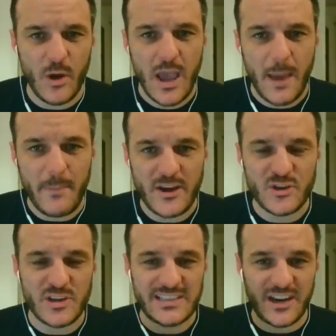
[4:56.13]
Make sure you
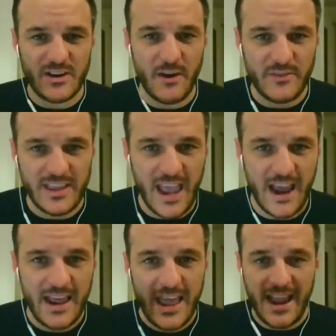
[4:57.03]
stick around for the ad
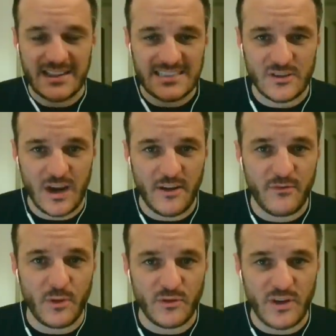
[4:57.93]
and stick around for the
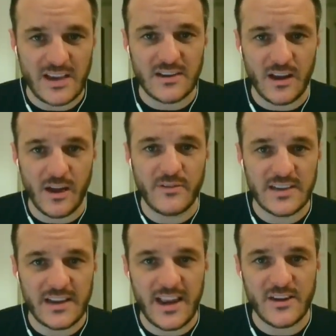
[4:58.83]
rest of
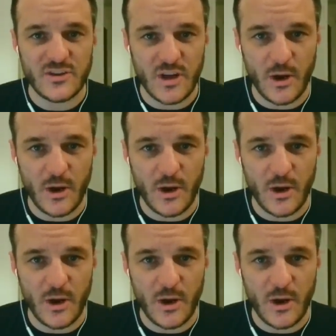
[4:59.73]
today's show.